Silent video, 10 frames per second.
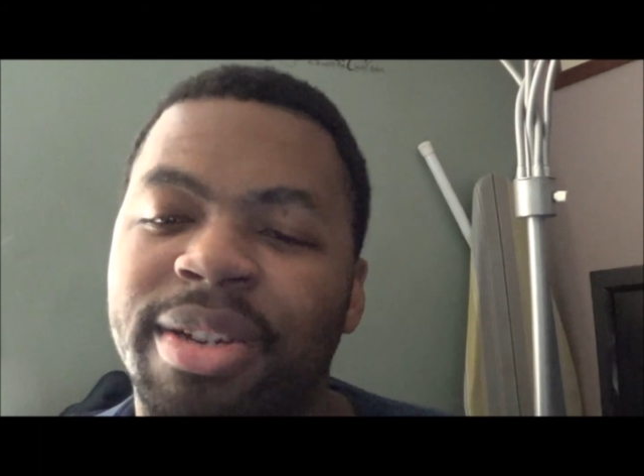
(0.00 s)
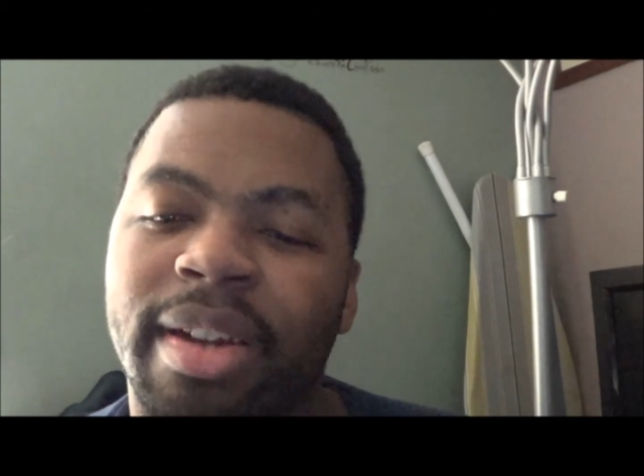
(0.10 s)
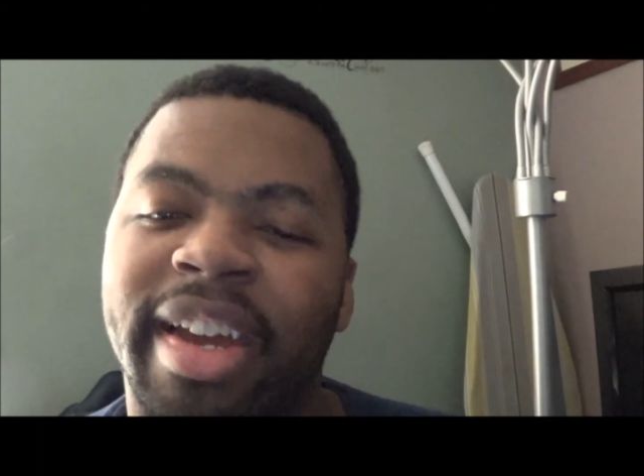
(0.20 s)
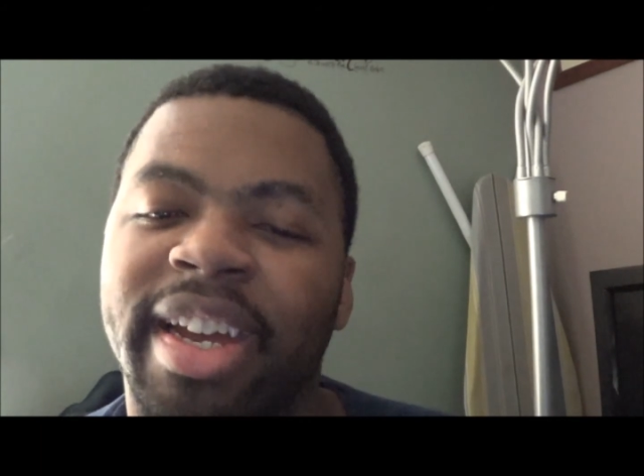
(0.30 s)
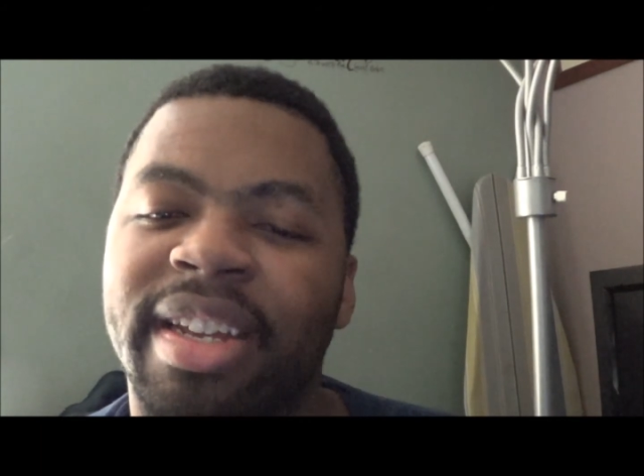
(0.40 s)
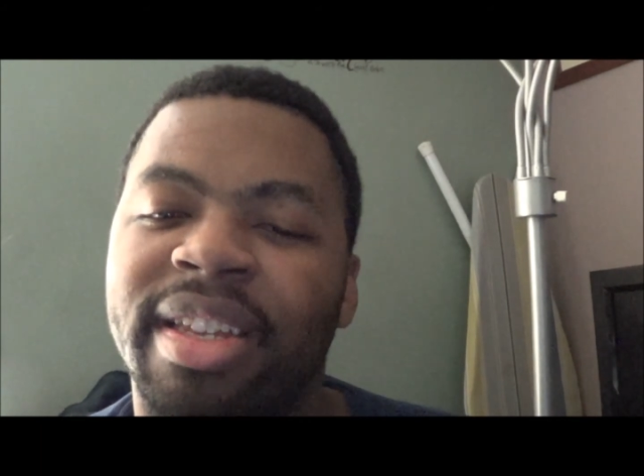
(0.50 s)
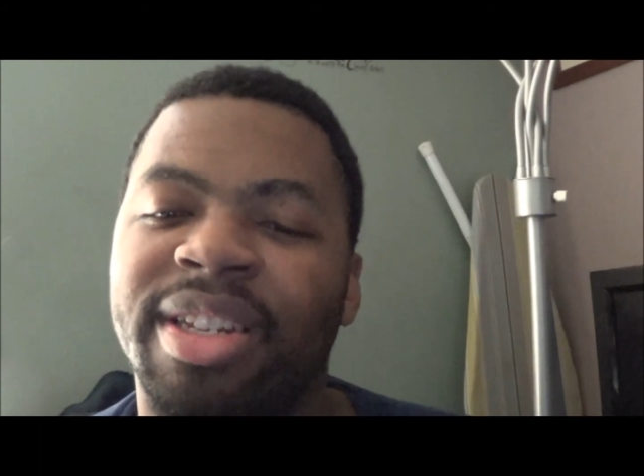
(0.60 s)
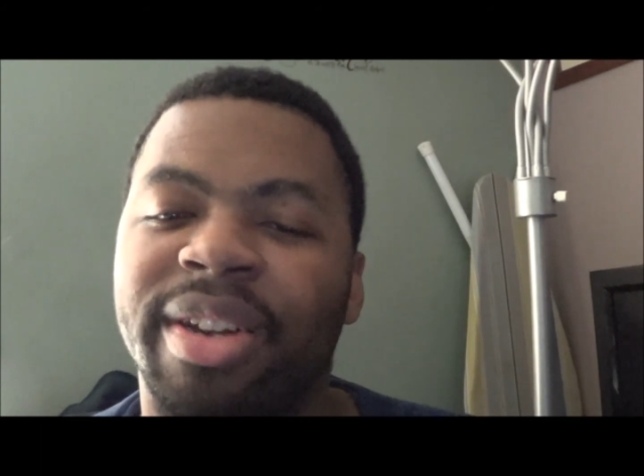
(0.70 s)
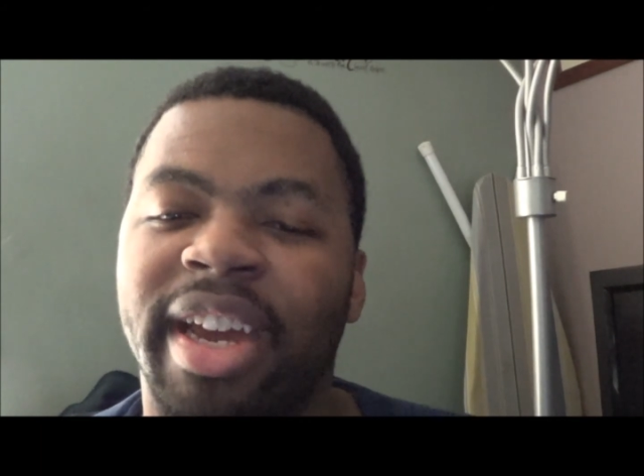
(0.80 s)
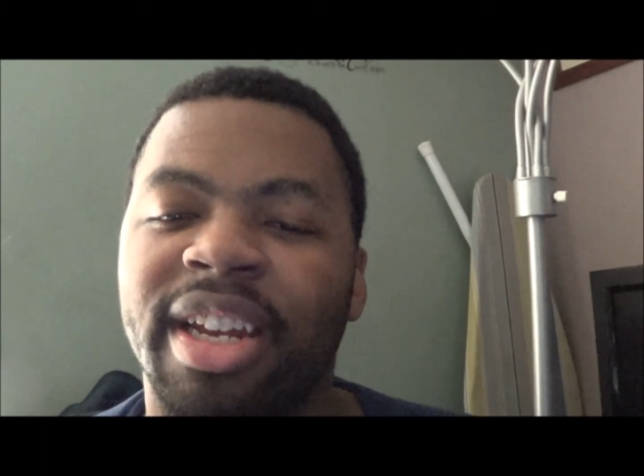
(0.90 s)
you like it?
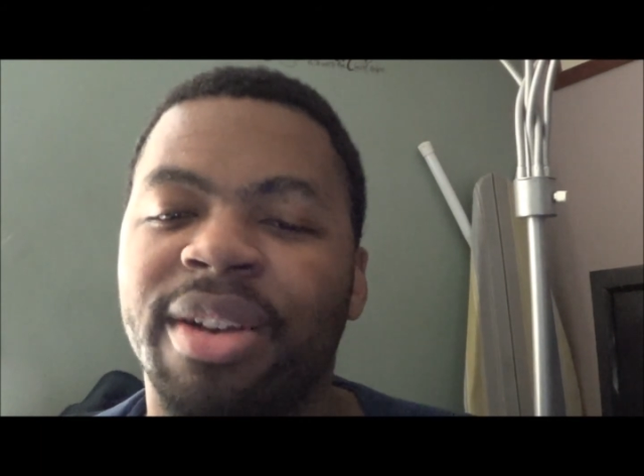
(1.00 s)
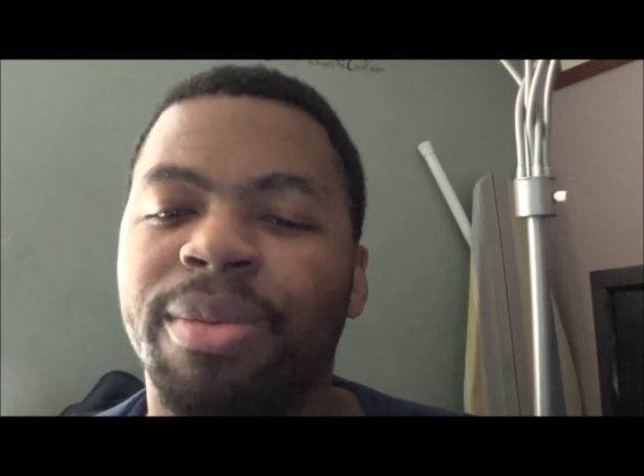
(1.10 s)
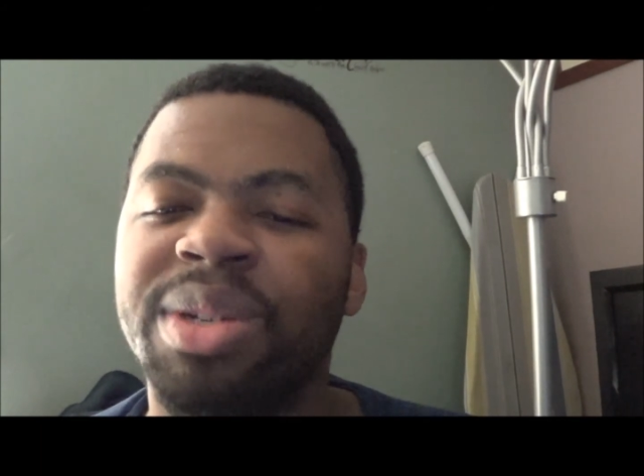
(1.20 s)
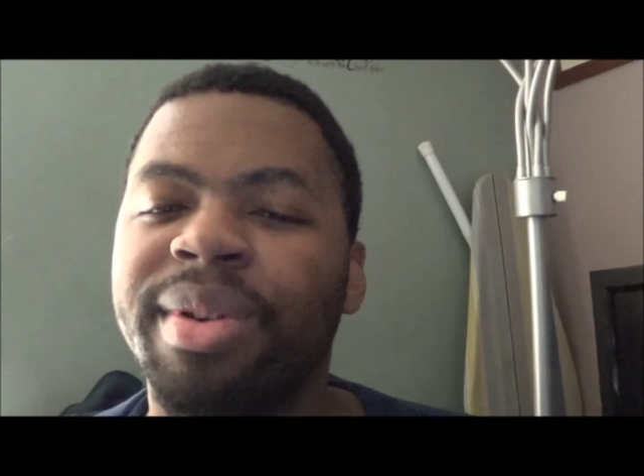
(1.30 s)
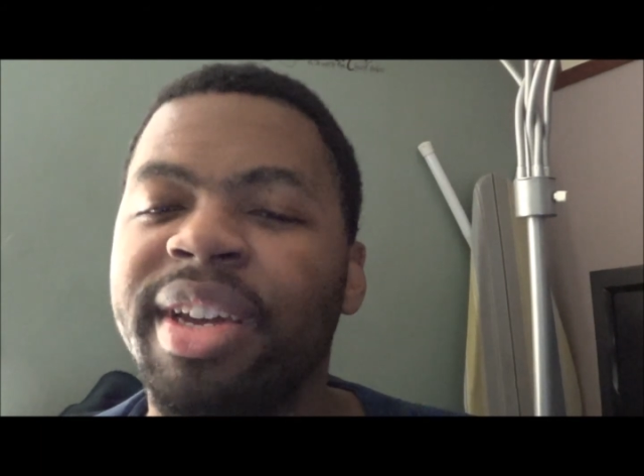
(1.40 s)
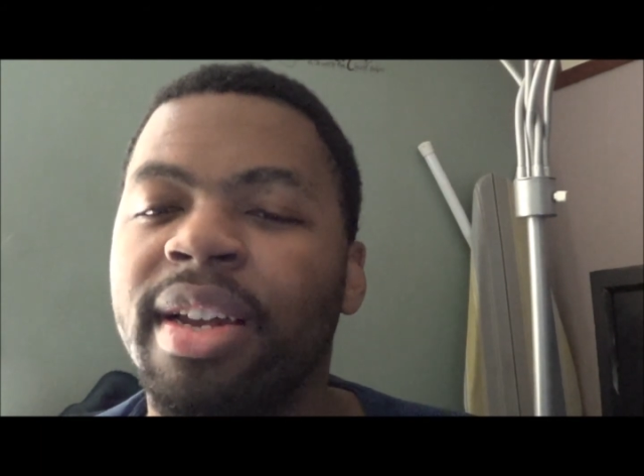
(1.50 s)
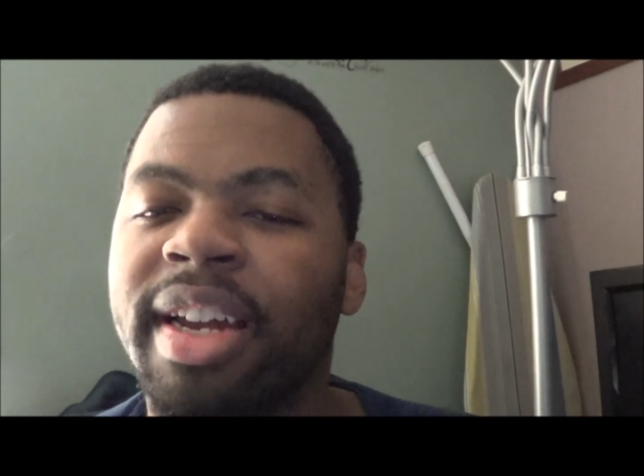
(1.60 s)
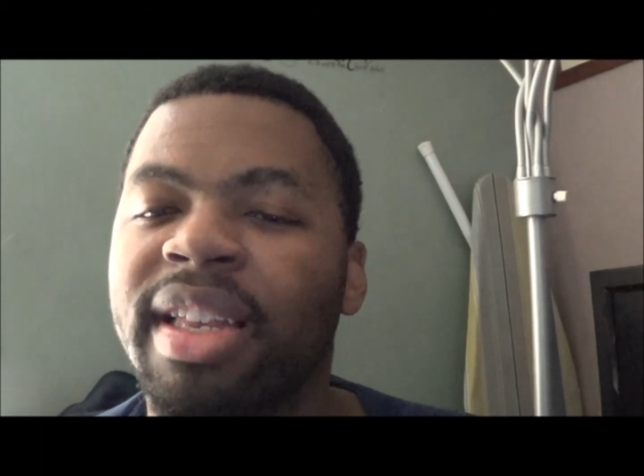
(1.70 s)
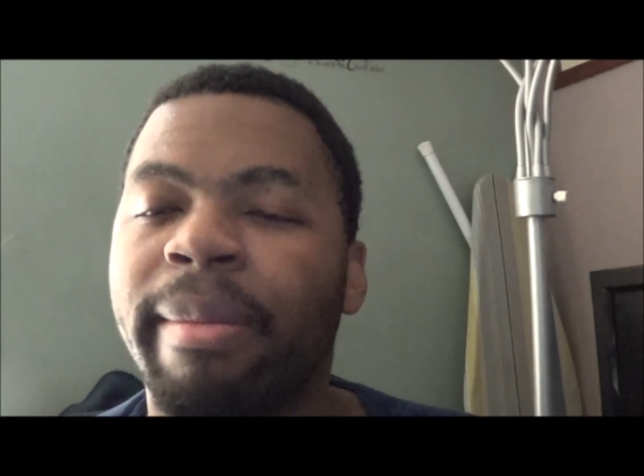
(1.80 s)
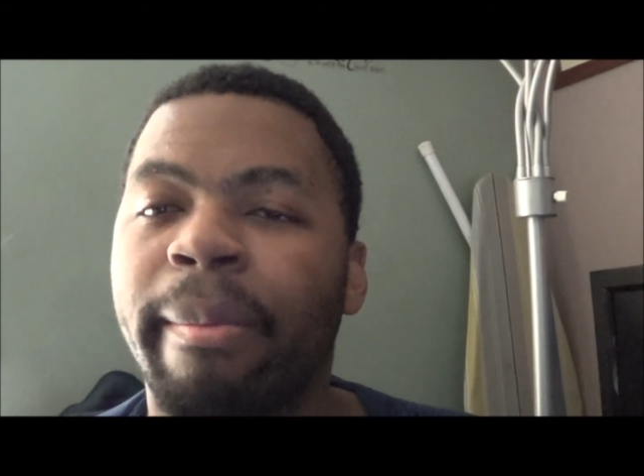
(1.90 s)
Did you hate it? Which one you
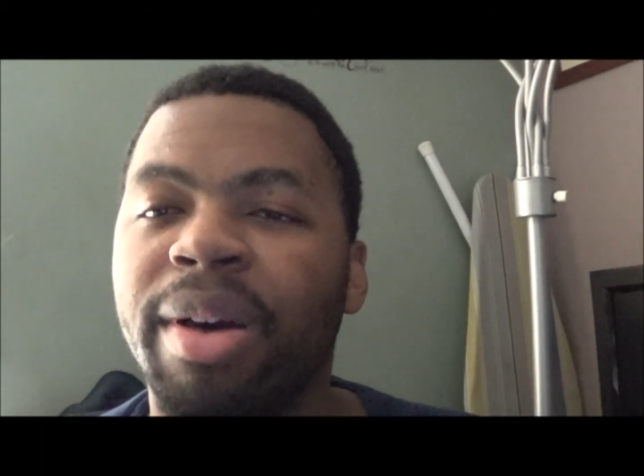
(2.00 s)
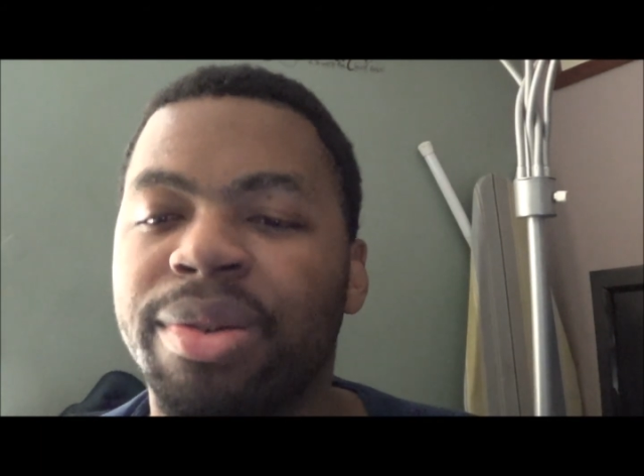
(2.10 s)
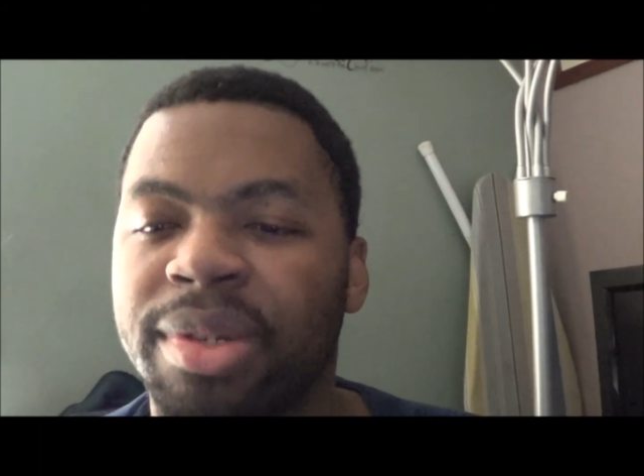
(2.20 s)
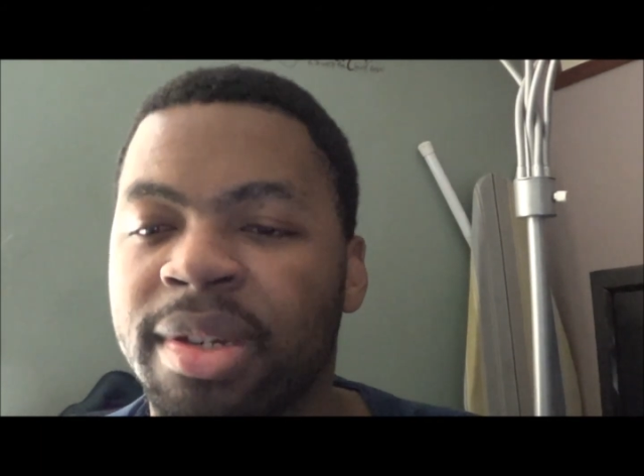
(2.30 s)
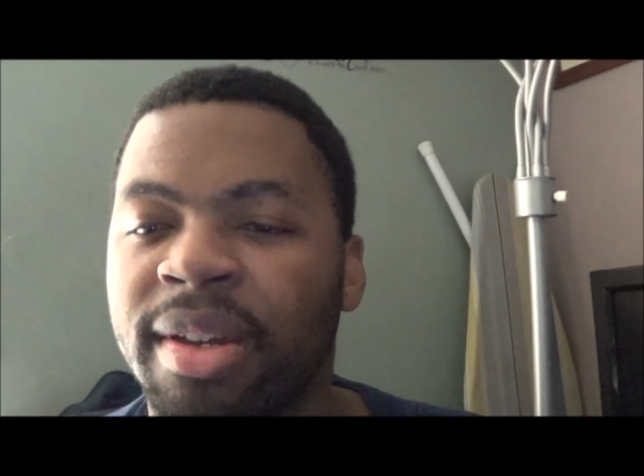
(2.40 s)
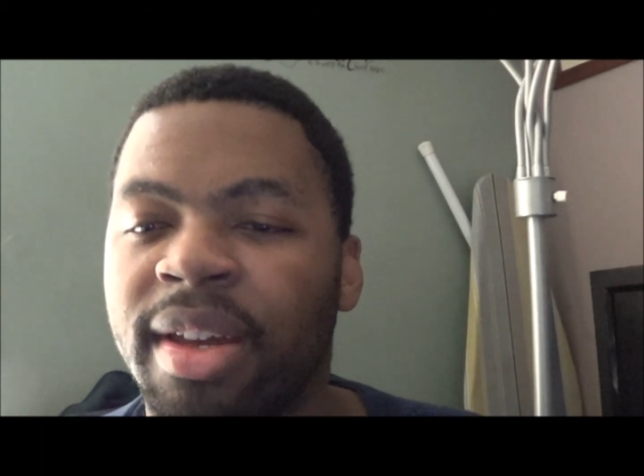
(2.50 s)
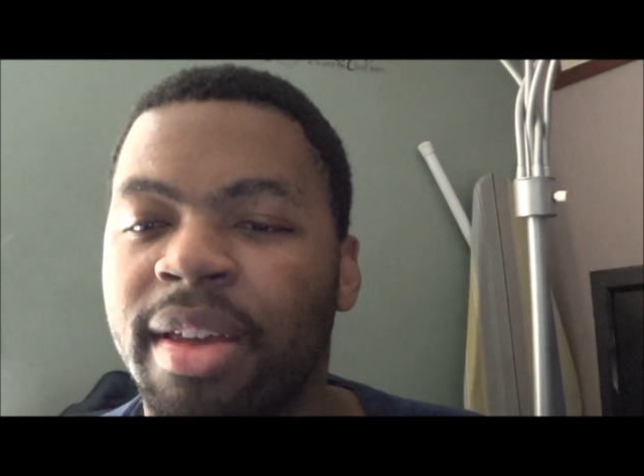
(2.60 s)
like the most?